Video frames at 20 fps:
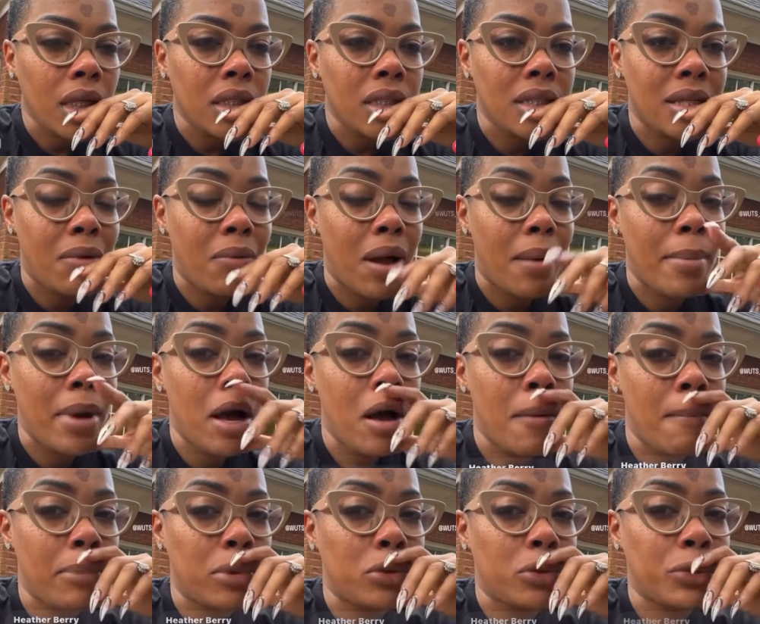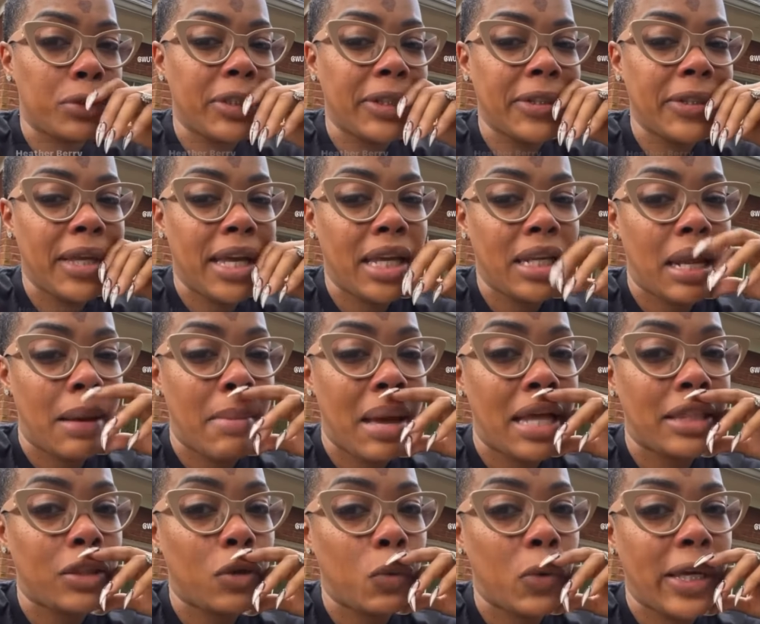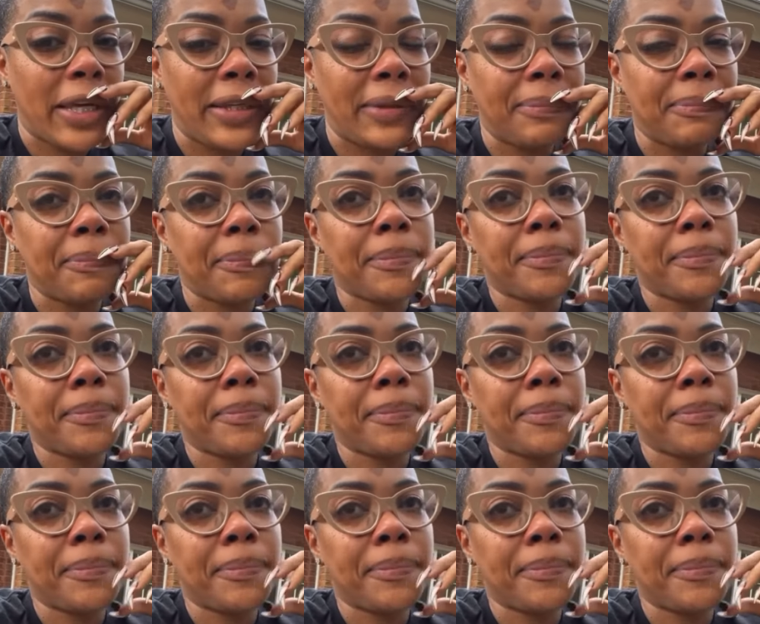So I'm humbled and I'm out the way,